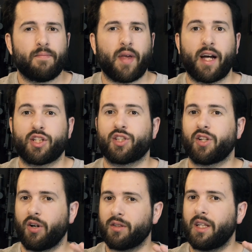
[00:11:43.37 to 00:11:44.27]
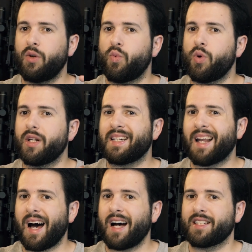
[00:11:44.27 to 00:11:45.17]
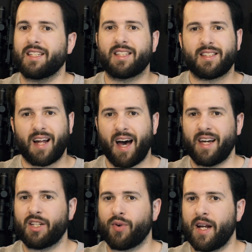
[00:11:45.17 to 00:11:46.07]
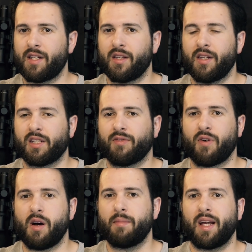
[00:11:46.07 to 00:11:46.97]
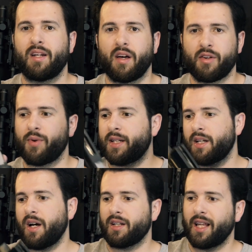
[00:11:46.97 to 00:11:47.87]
I certainly would not side grade to this from another red dot.